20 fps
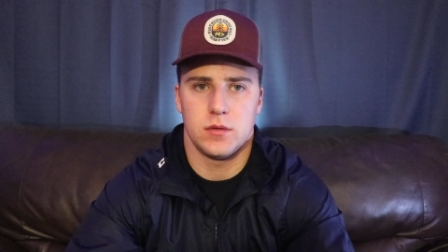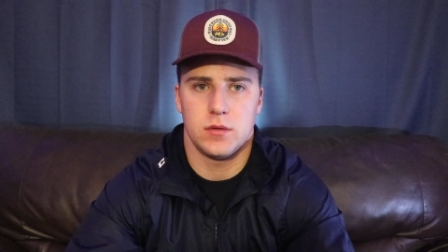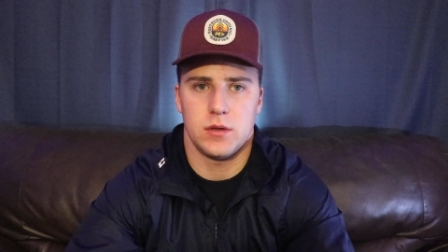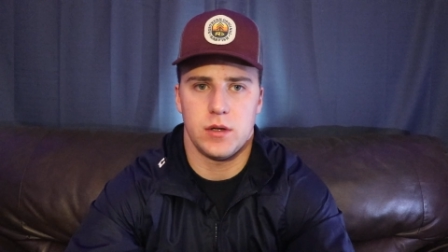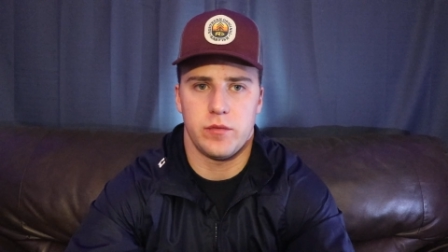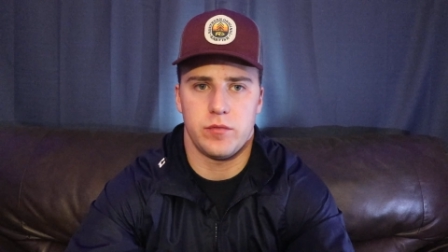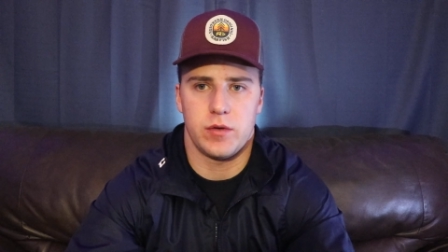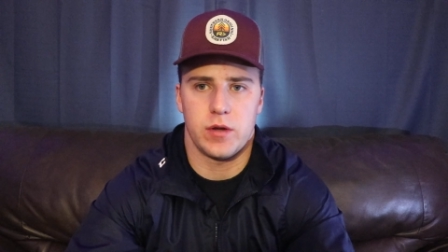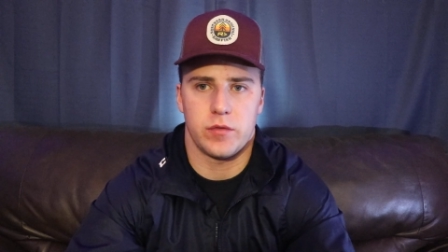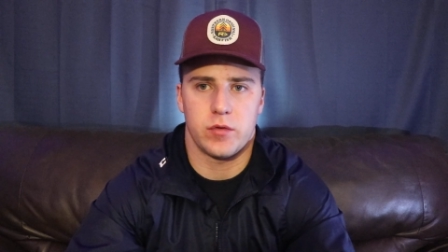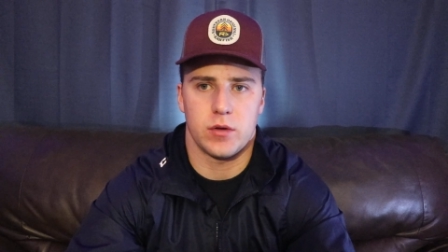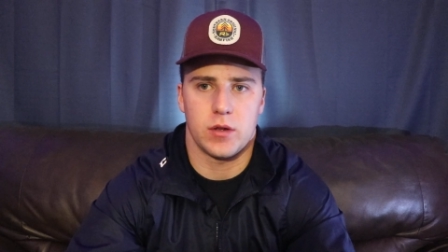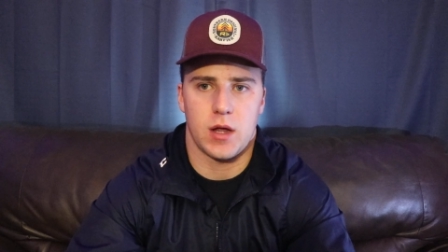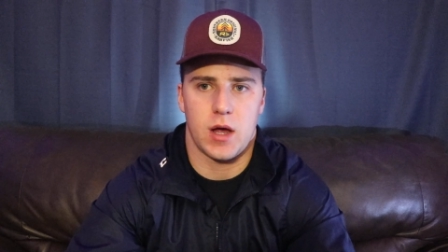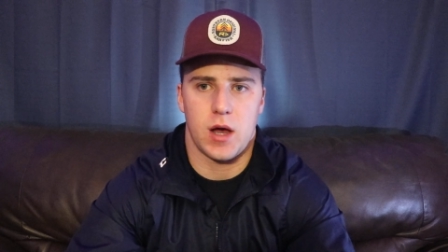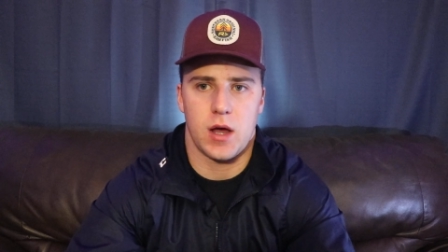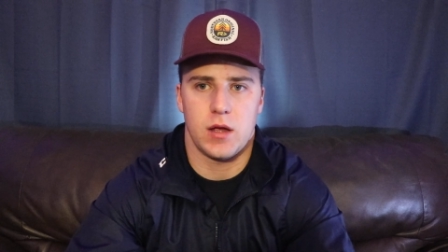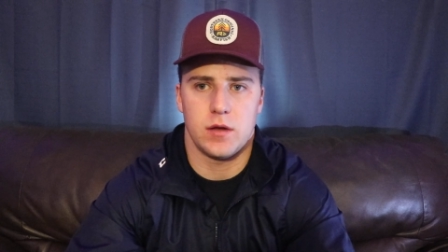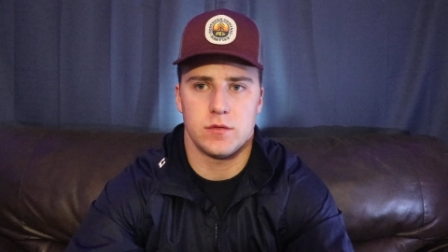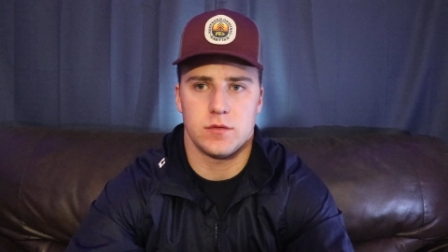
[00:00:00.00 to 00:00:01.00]
live different
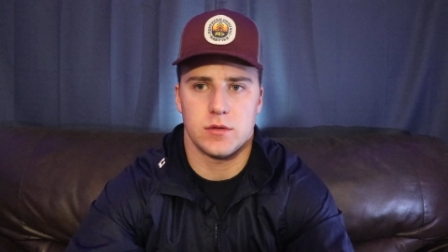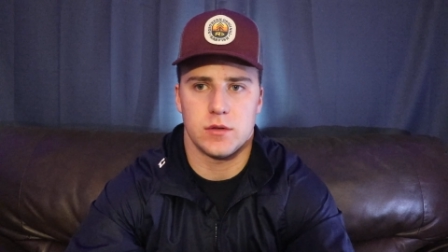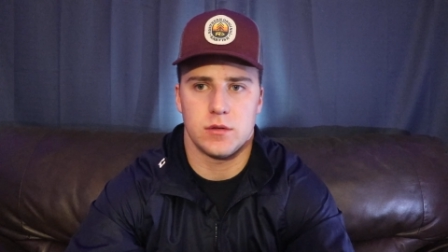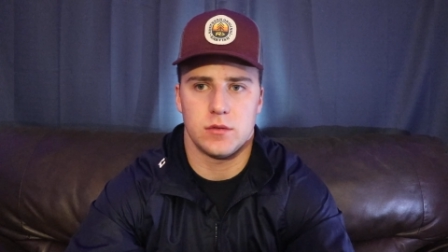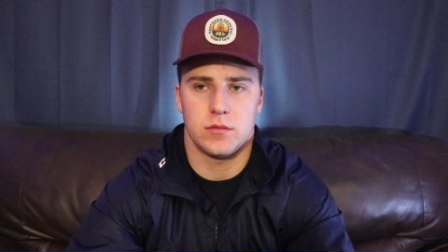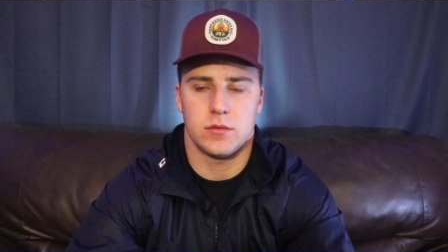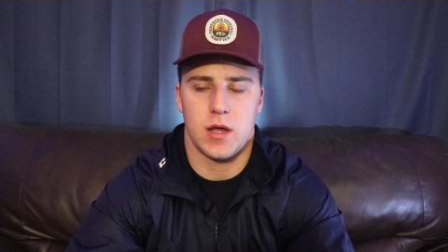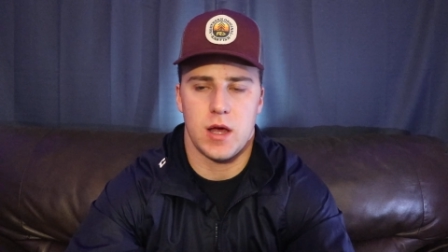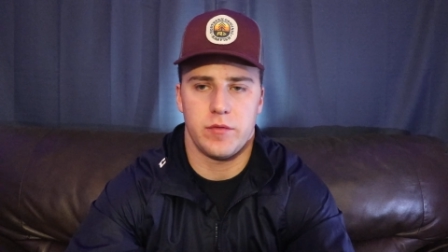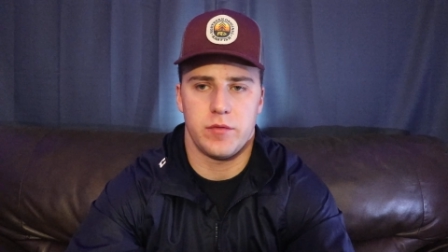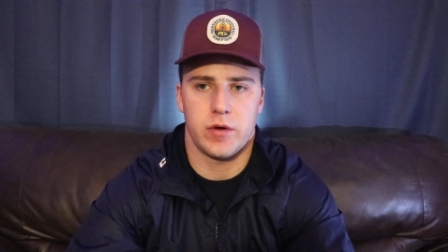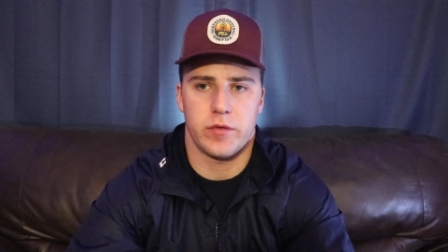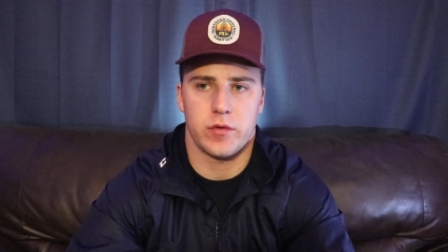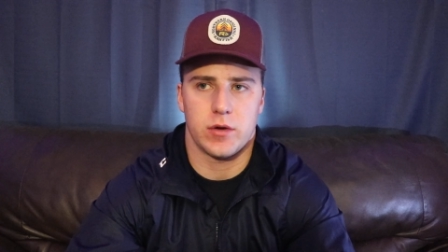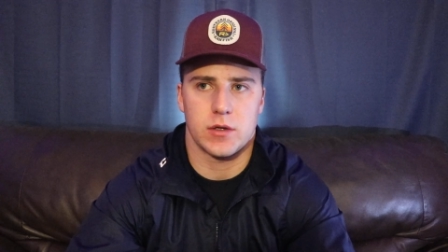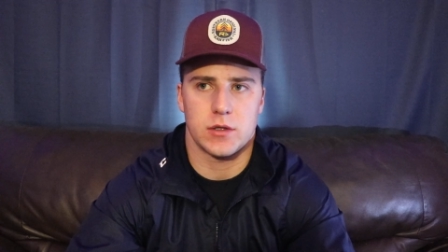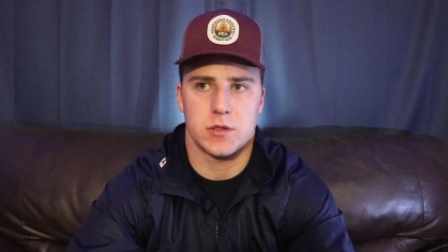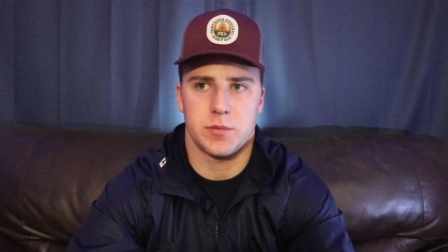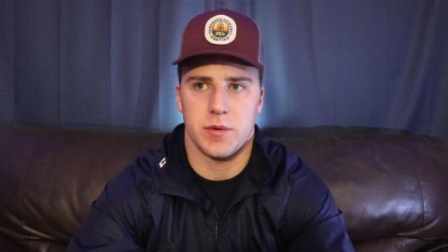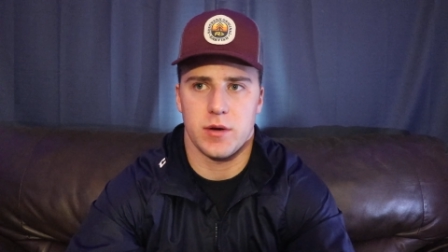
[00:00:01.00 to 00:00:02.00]
lives and have
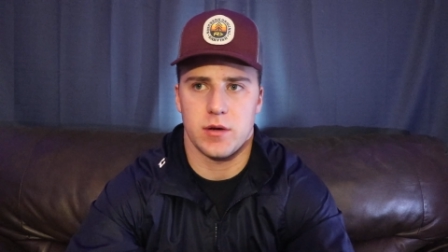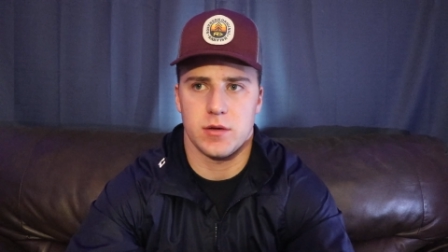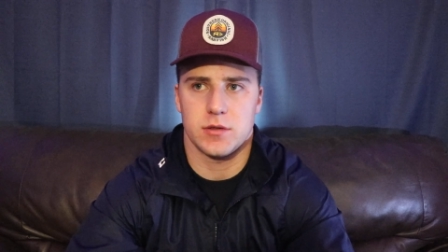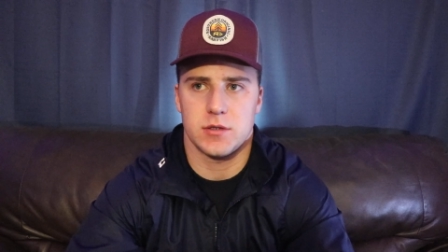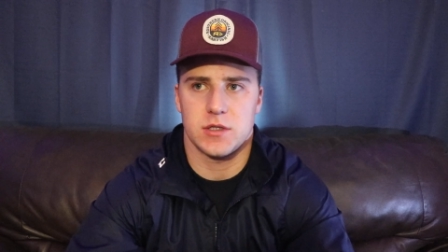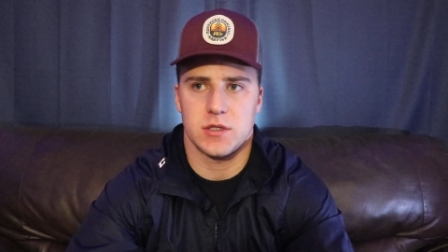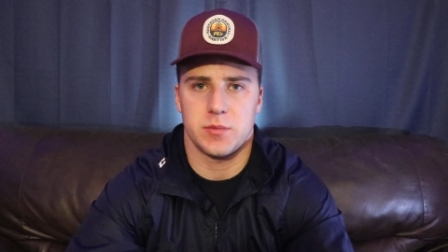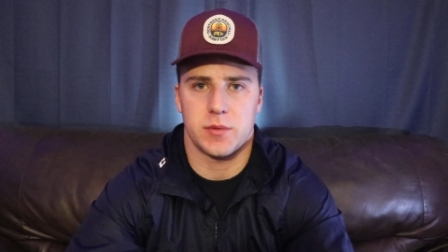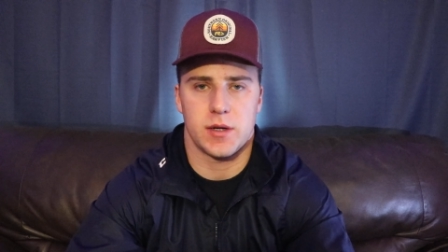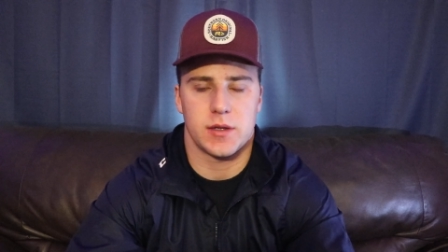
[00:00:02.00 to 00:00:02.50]
different experiences,